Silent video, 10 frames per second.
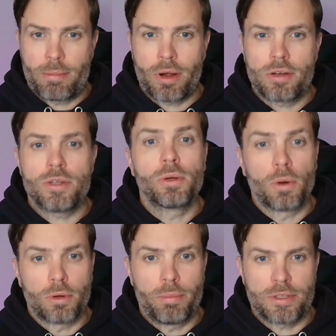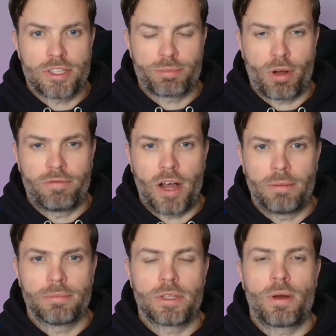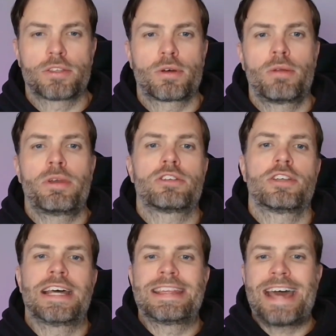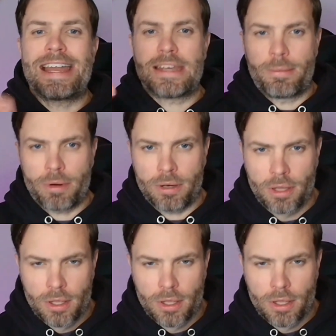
on your Google Business Profile. You also want to make sure that that number